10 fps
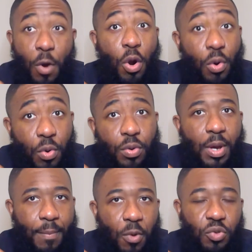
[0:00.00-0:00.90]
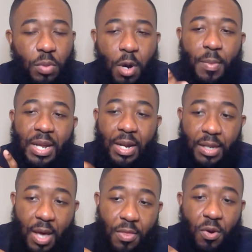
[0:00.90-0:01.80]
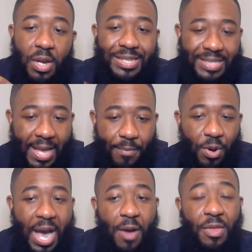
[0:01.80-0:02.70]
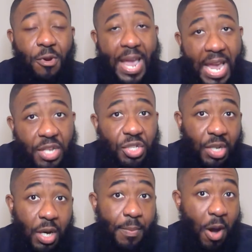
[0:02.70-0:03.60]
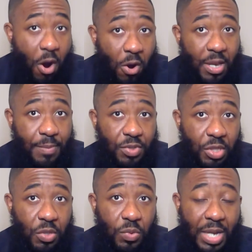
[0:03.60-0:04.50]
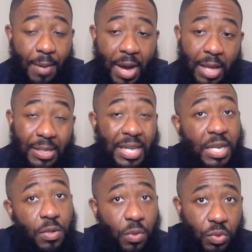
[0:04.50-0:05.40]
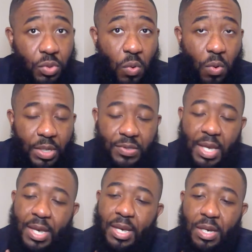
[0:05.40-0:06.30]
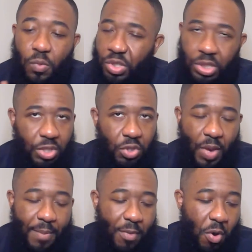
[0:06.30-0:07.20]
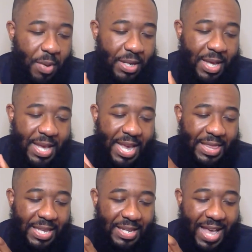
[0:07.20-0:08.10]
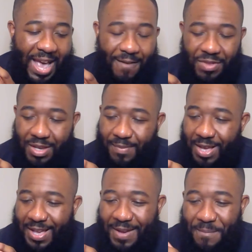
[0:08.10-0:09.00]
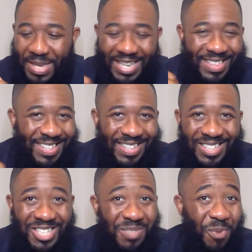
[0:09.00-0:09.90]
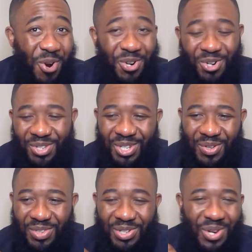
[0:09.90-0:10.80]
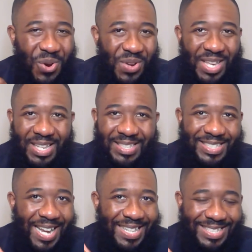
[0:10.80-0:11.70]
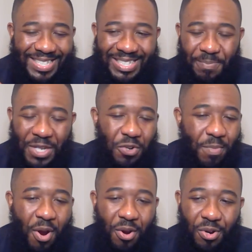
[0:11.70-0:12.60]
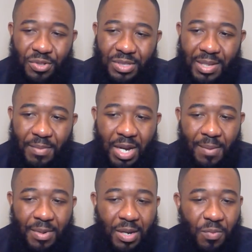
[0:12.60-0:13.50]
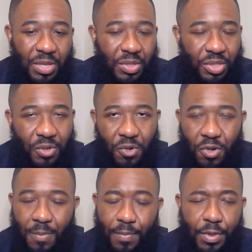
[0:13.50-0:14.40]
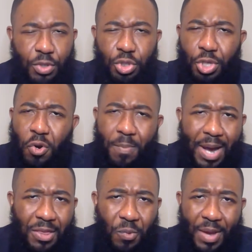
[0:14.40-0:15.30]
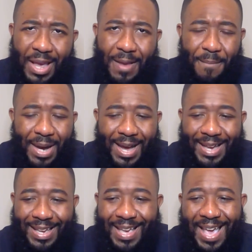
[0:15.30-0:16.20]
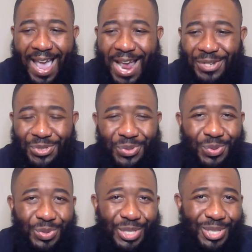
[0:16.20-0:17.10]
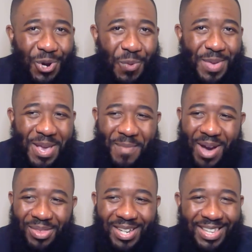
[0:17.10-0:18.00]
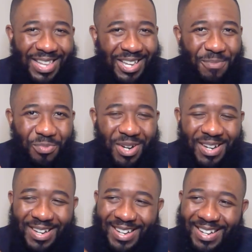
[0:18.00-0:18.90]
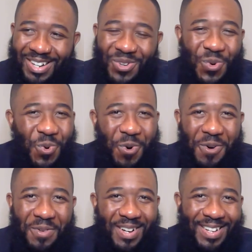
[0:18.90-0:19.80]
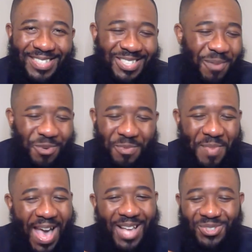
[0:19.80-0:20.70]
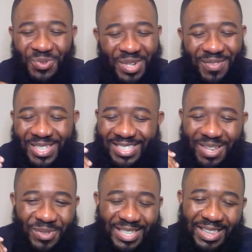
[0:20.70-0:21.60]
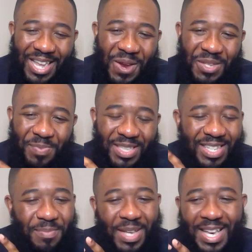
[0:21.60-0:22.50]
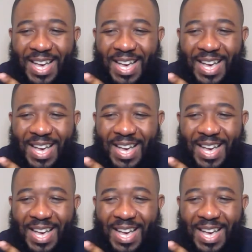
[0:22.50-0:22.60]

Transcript: earned emotional moment. Another example of how they're aging up our M C U Tom Holland. To hear those stories was such a great moment. And then to have them being the the smarter, you know, the nerdy scientist Peter Parker's, them coming up with the serum, the joke, by the way, by Andrew to Toby about looking like a, uh, a cool uh, summer pastor, whatever he said, was hilarious. But them,